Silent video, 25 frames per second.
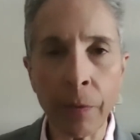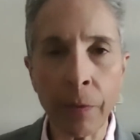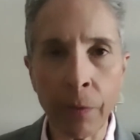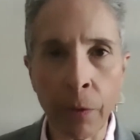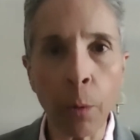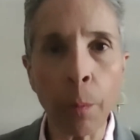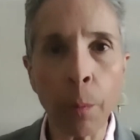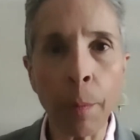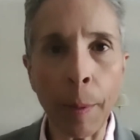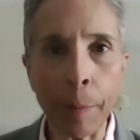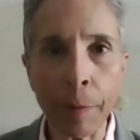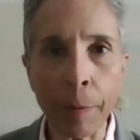even
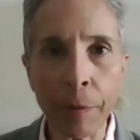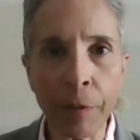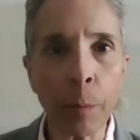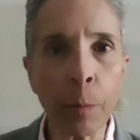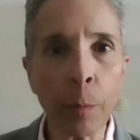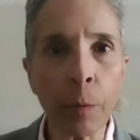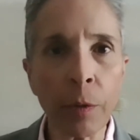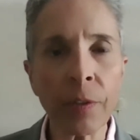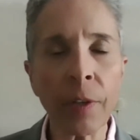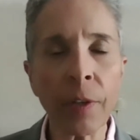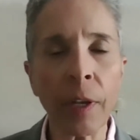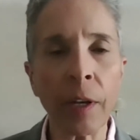though maybe
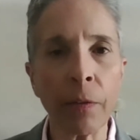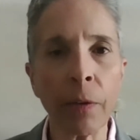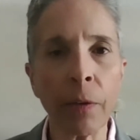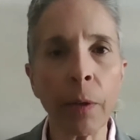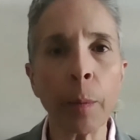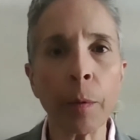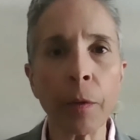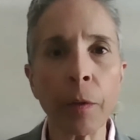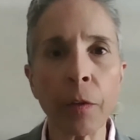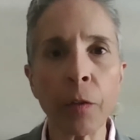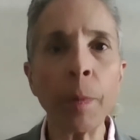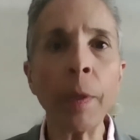someone's not
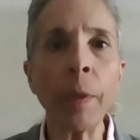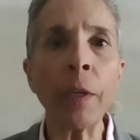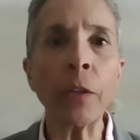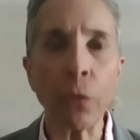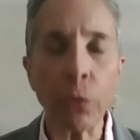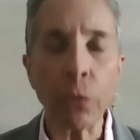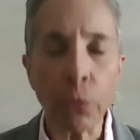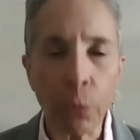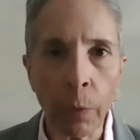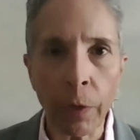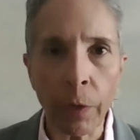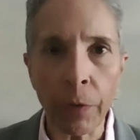available to speak
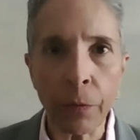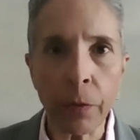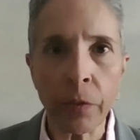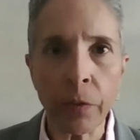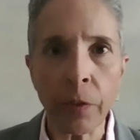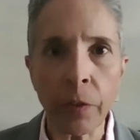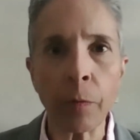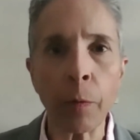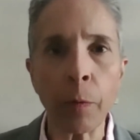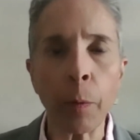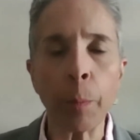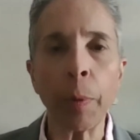to
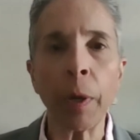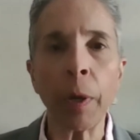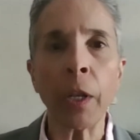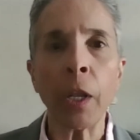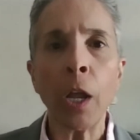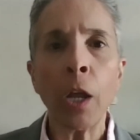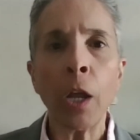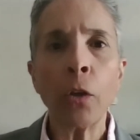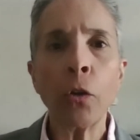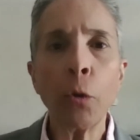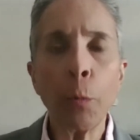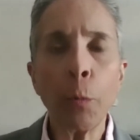24/7,
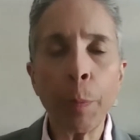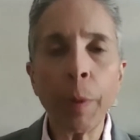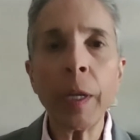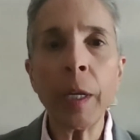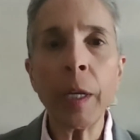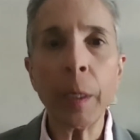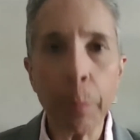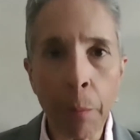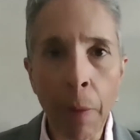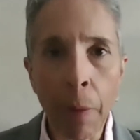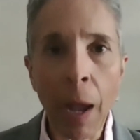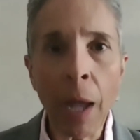but you're
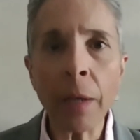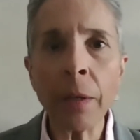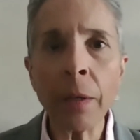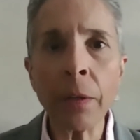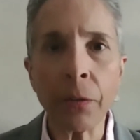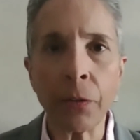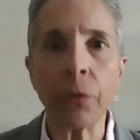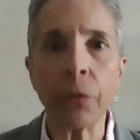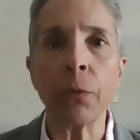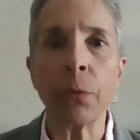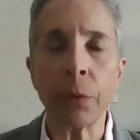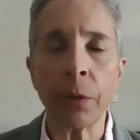being
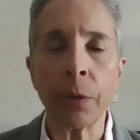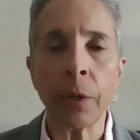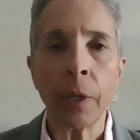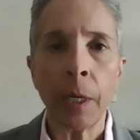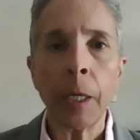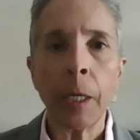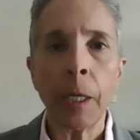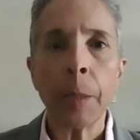monitored,